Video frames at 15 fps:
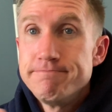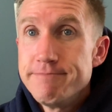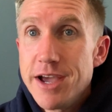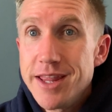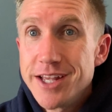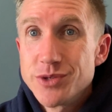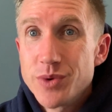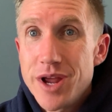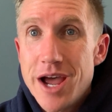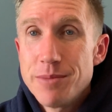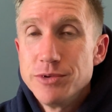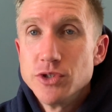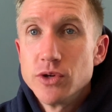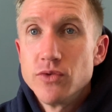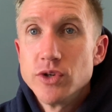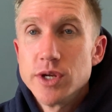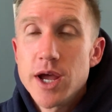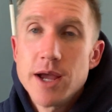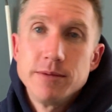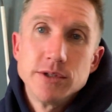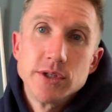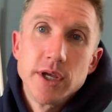that's what happens over
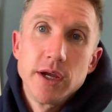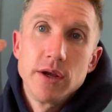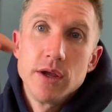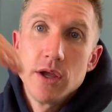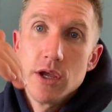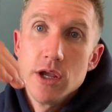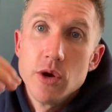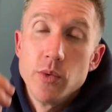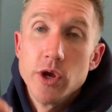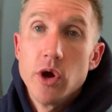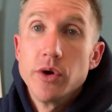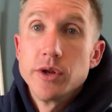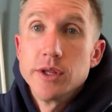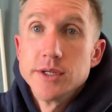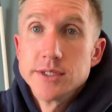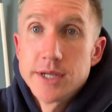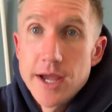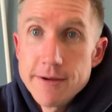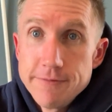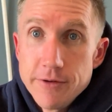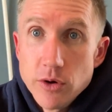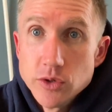time is we go into this
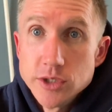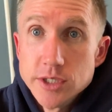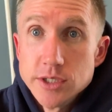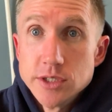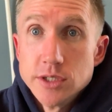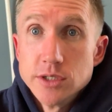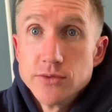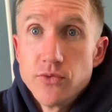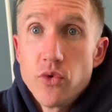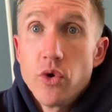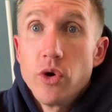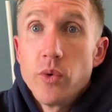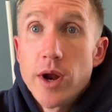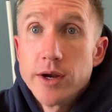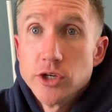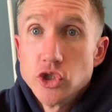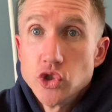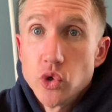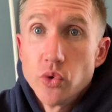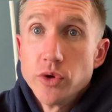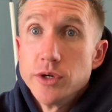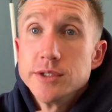kyphosis, this forward rounded
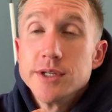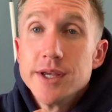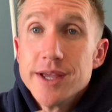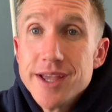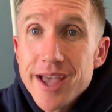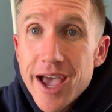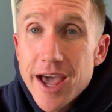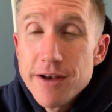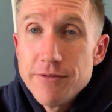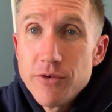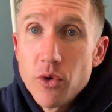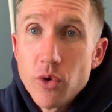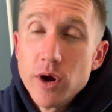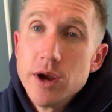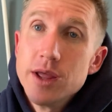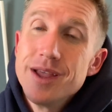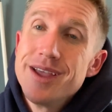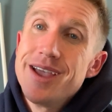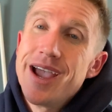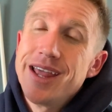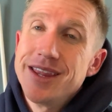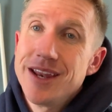shoulders, head forward,
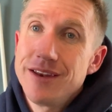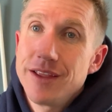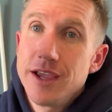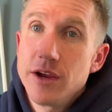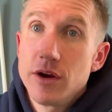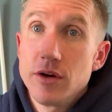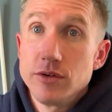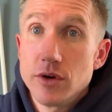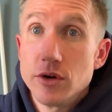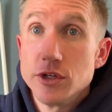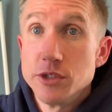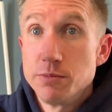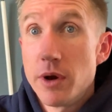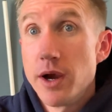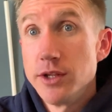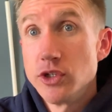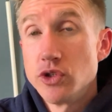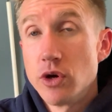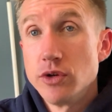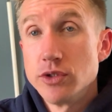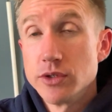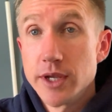and then our spine
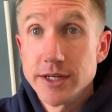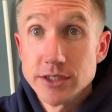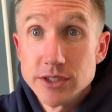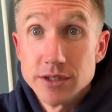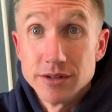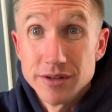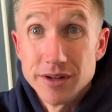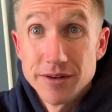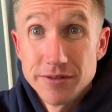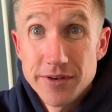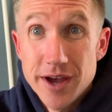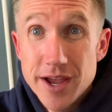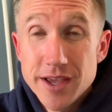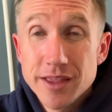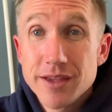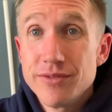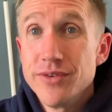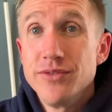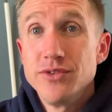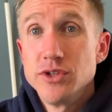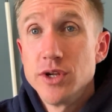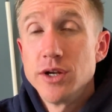starts solidifying if
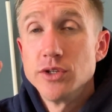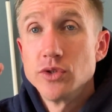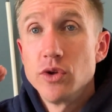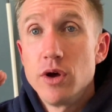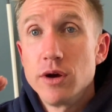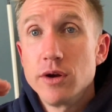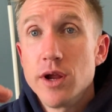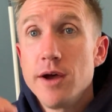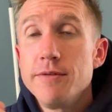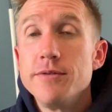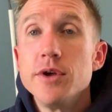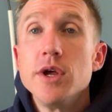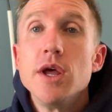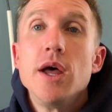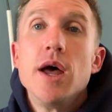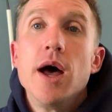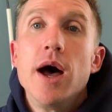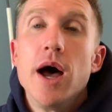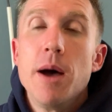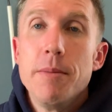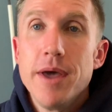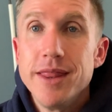it's done long enough.
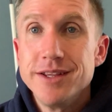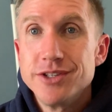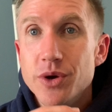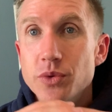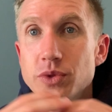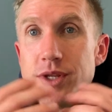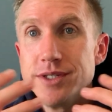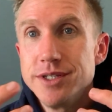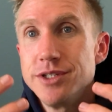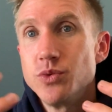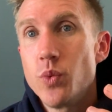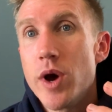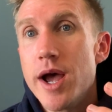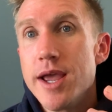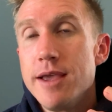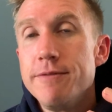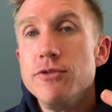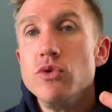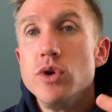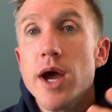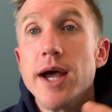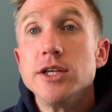And so this is why if
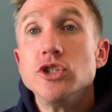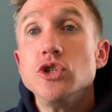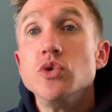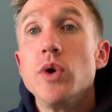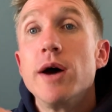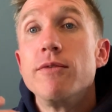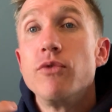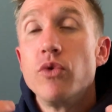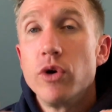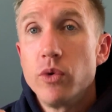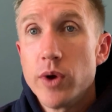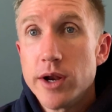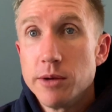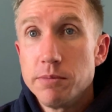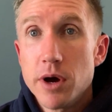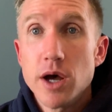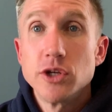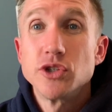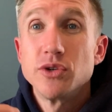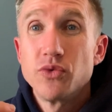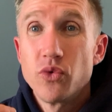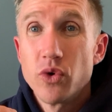you guys do have forward rounded
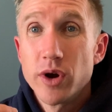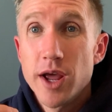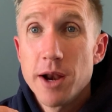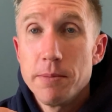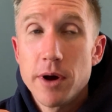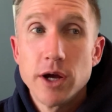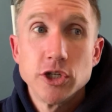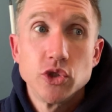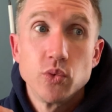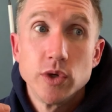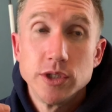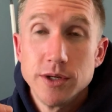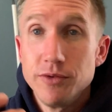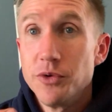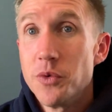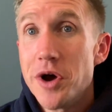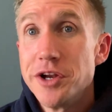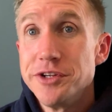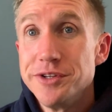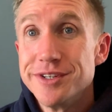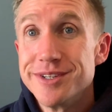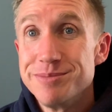posture, forward head posture, which if you're
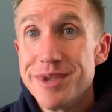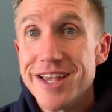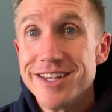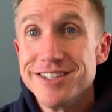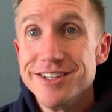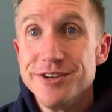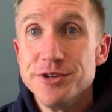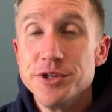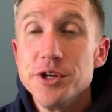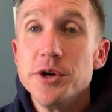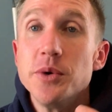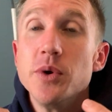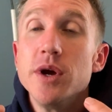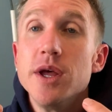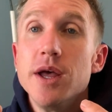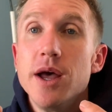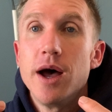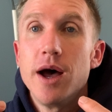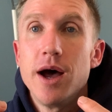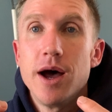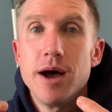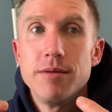watching this, I'm guessing you do,
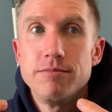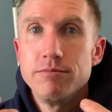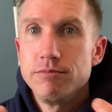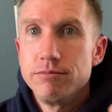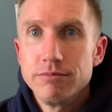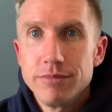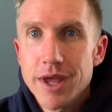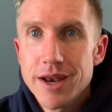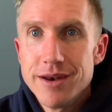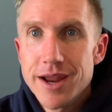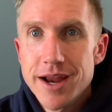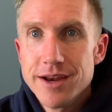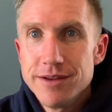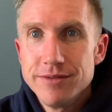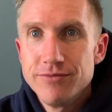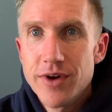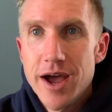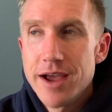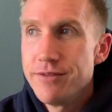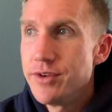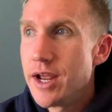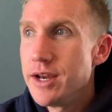and
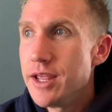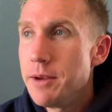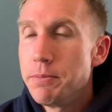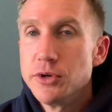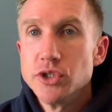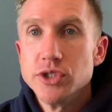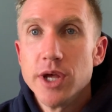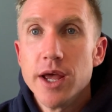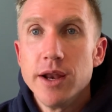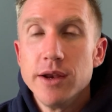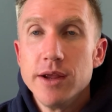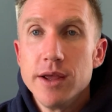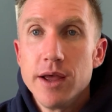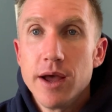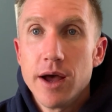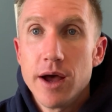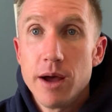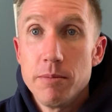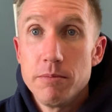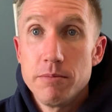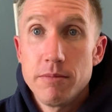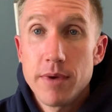95, 98%
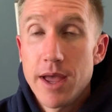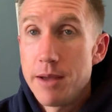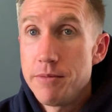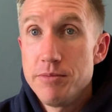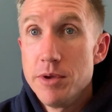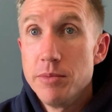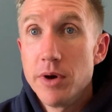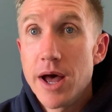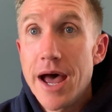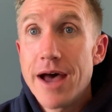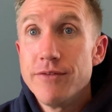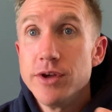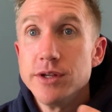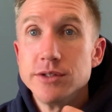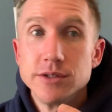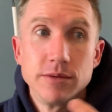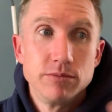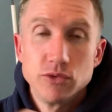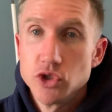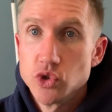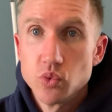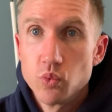people have it, some
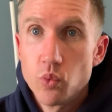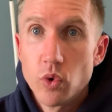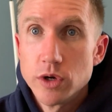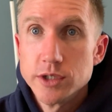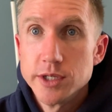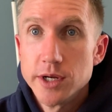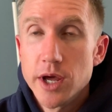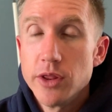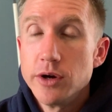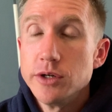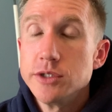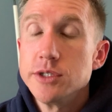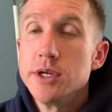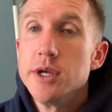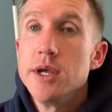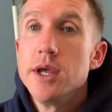just worse than others.